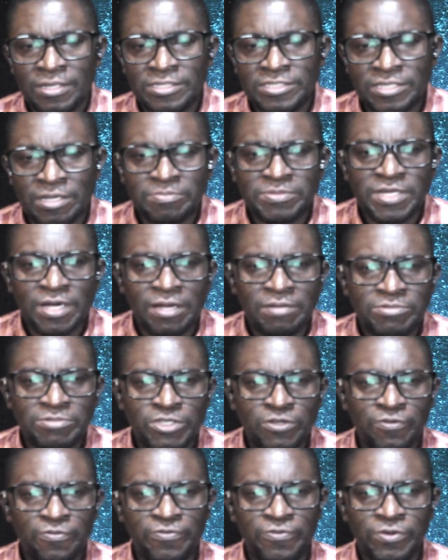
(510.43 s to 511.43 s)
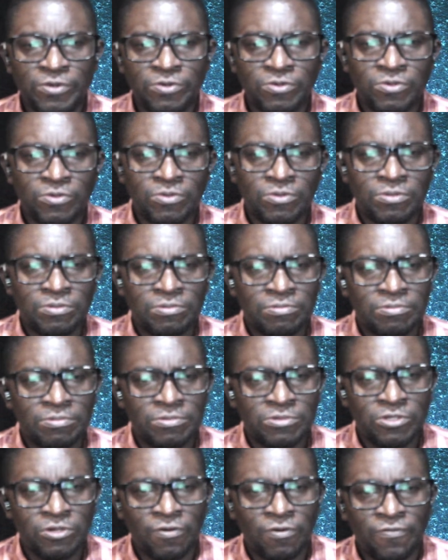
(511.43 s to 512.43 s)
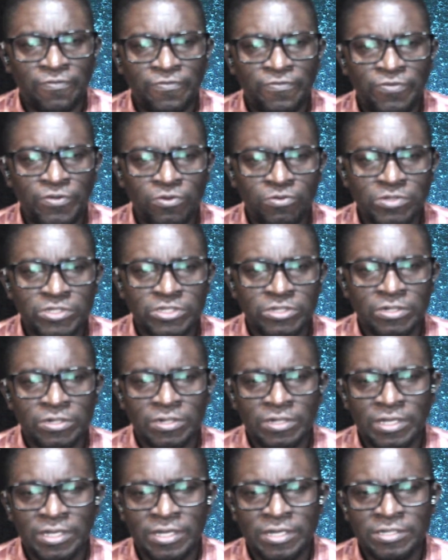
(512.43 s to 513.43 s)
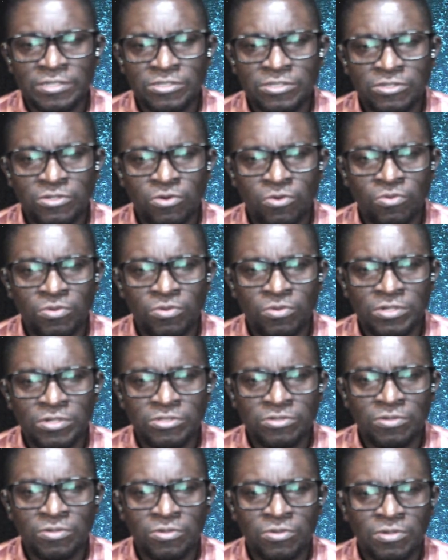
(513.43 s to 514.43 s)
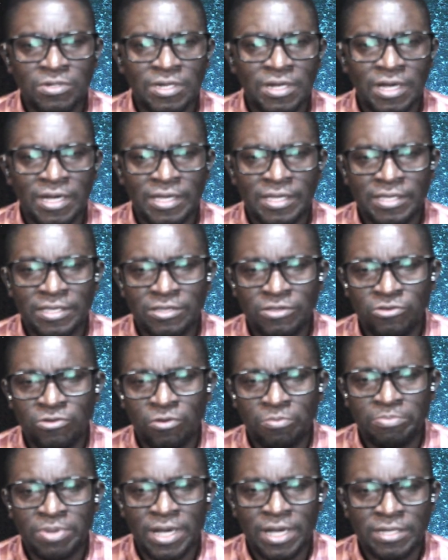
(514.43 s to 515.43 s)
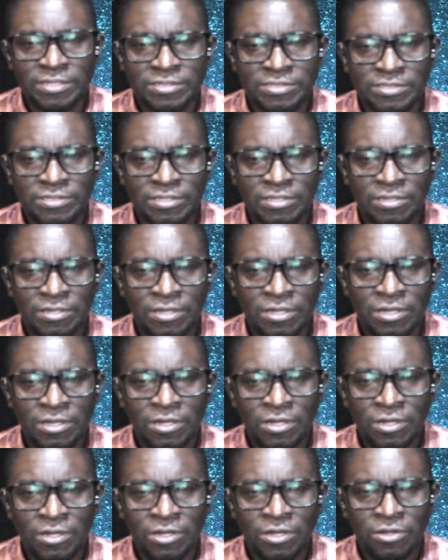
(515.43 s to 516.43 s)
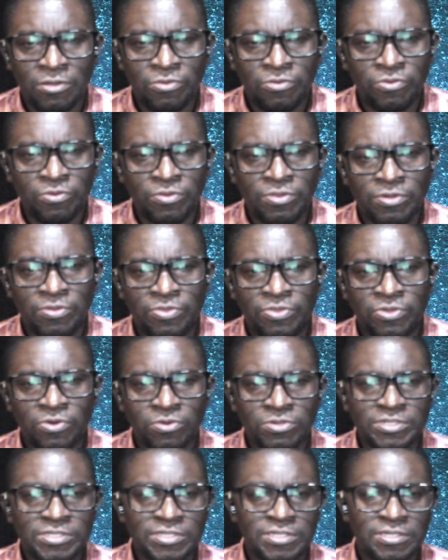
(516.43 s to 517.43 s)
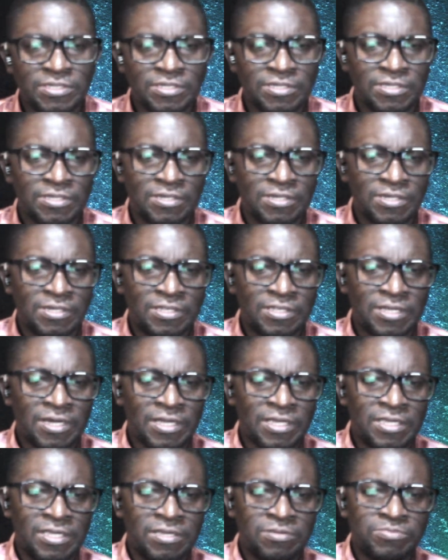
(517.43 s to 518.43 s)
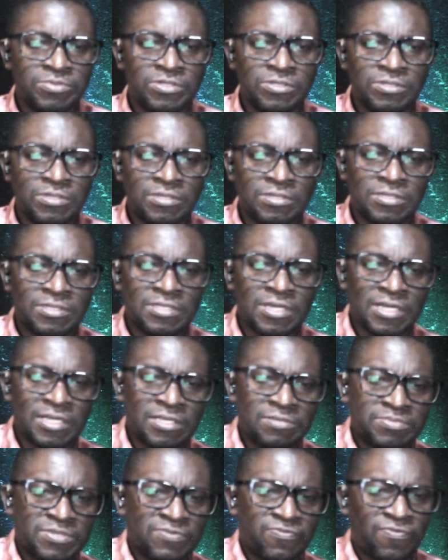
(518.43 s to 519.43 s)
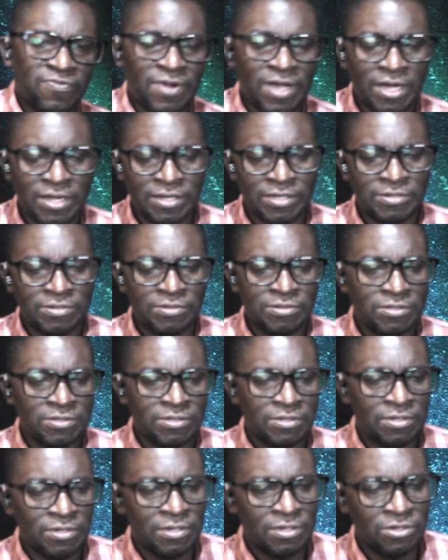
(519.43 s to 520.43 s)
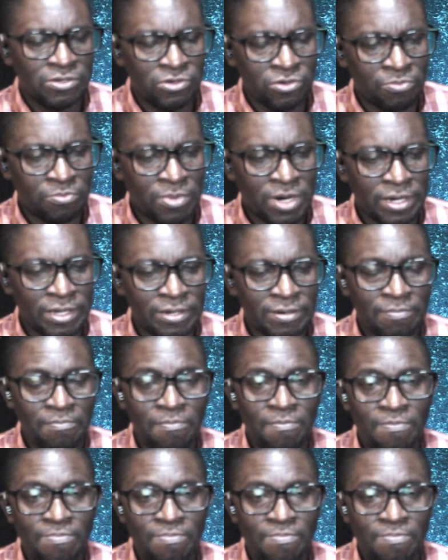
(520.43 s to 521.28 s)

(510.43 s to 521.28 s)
Sometimes you feel your future is going to look like your past through the thoughts that keeps flooding your mind.